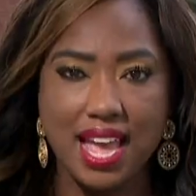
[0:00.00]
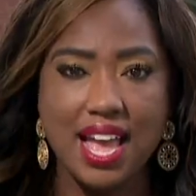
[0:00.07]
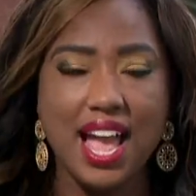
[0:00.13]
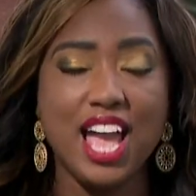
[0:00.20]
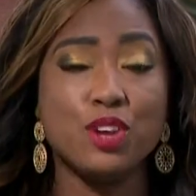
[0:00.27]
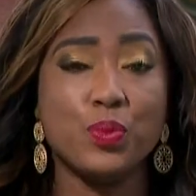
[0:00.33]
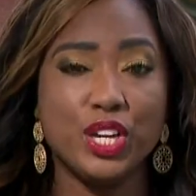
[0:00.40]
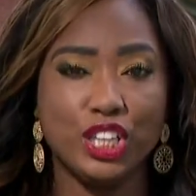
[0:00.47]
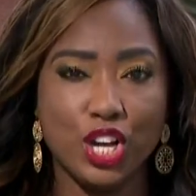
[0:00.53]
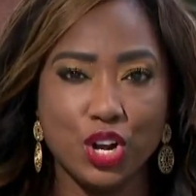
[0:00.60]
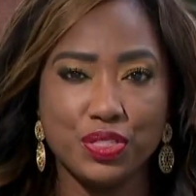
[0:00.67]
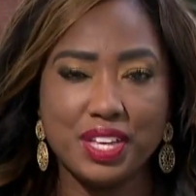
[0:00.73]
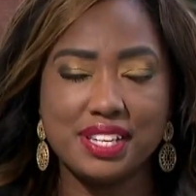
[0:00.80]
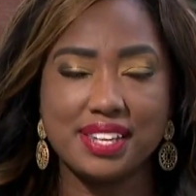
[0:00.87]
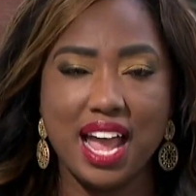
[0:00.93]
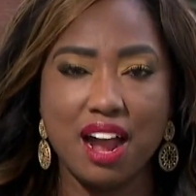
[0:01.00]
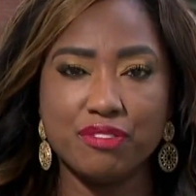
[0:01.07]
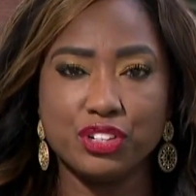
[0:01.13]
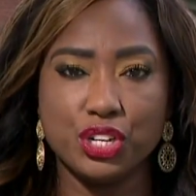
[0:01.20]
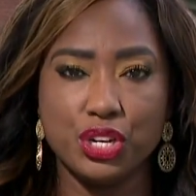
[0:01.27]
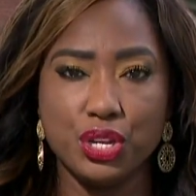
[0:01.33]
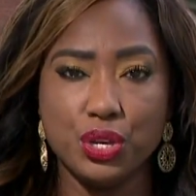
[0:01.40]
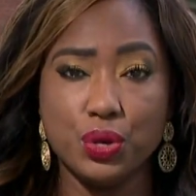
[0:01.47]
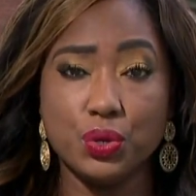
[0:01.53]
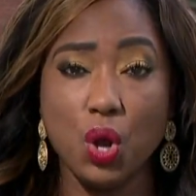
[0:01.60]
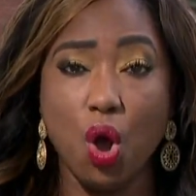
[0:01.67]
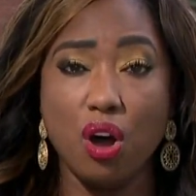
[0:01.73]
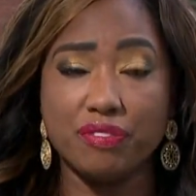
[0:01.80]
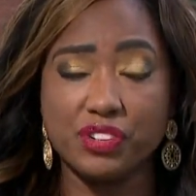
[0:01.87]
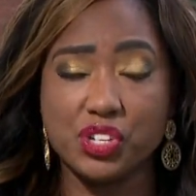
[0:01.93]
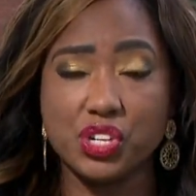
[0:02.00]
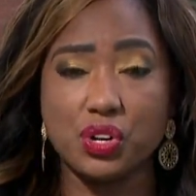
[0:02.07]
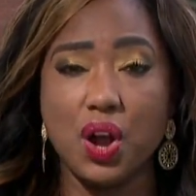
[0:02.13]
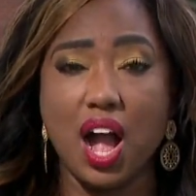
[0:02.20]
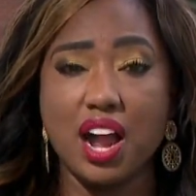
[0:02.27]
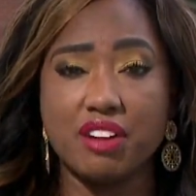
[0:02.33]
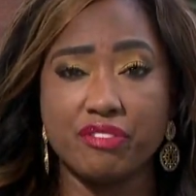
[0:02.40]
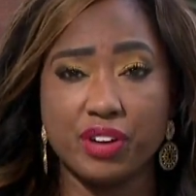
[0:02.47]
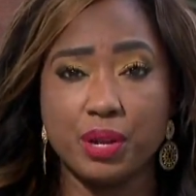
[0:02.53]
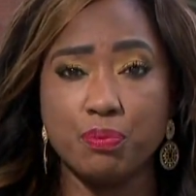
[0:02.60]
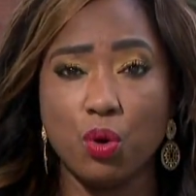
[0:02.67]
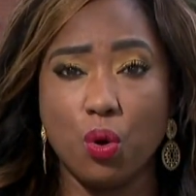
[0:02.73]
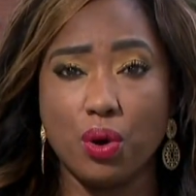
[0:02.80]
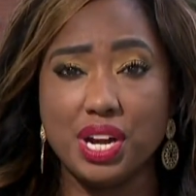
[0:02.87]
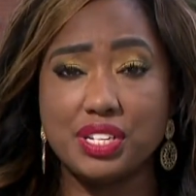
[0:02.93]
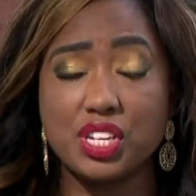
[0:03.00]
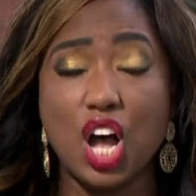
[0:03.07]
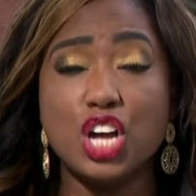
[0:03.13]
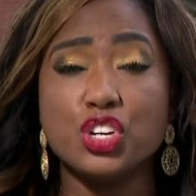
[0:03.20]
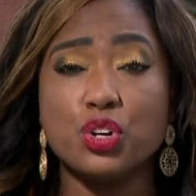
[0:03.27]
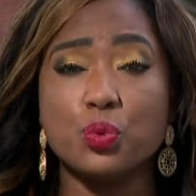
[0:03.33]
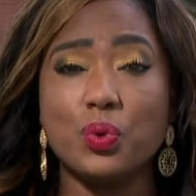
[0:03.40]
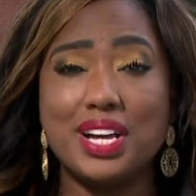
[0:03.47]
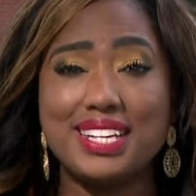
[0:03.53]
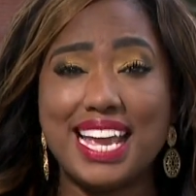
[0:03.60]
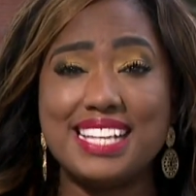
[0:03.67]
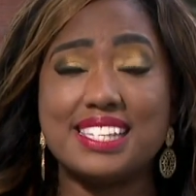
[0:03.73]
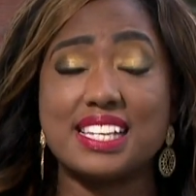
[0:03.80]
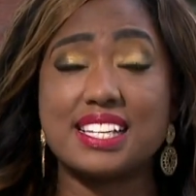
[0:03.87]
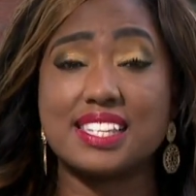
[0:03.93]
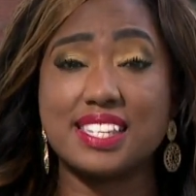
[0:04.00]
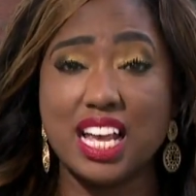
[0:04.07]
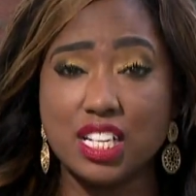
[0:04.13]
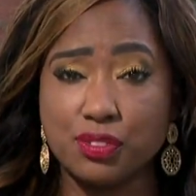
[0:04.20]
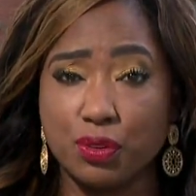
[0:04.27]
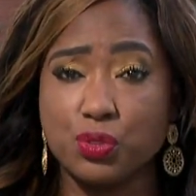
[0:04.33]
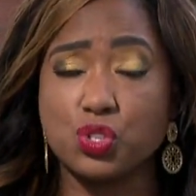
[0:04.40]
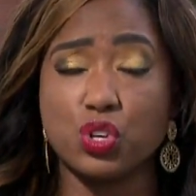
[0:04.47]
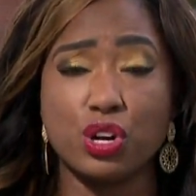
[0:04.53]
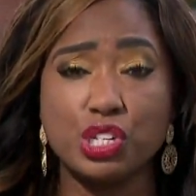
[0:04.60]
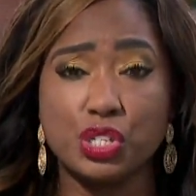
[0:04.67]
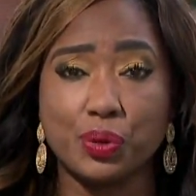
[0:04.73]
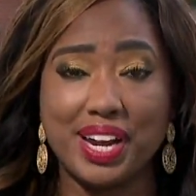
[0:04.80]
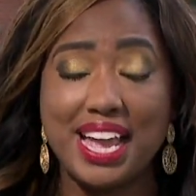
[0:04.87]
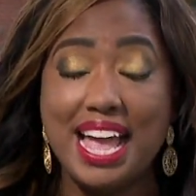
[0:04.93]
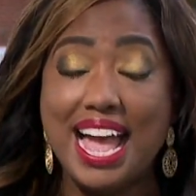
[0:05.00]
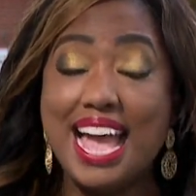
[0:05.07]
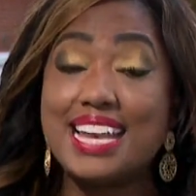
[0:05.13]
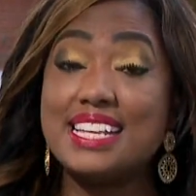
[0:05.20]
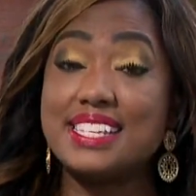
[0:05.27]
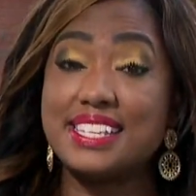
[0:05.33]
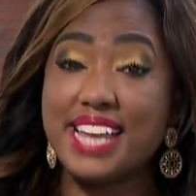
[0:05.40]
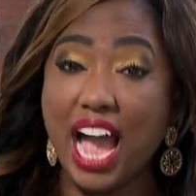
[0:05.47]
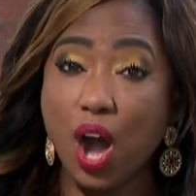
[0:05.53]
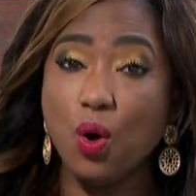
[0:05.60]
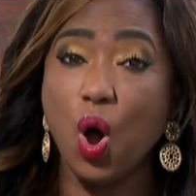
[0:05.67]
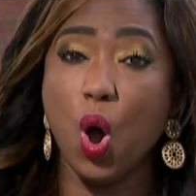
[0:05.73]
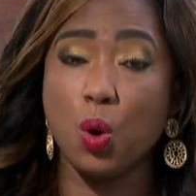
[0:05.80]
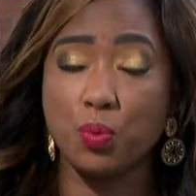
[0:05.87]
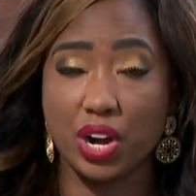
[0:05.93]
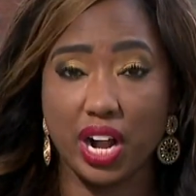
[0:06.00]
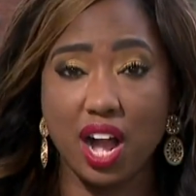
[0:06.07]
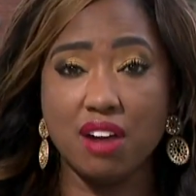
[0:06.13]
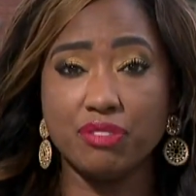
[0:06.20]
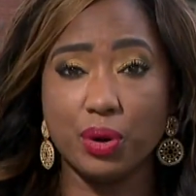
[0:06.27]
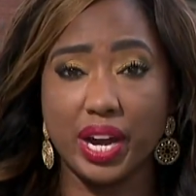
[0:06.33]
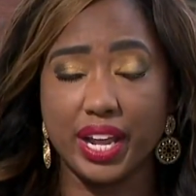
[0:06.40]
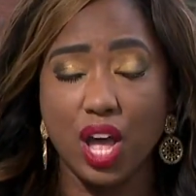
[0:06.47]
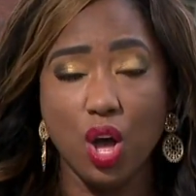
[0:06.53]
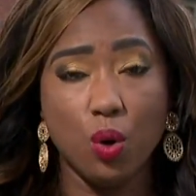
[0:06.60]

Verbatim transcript: And we learned this afternoon Officer Ivory Morris underwent a successful surgery and is now home recovering.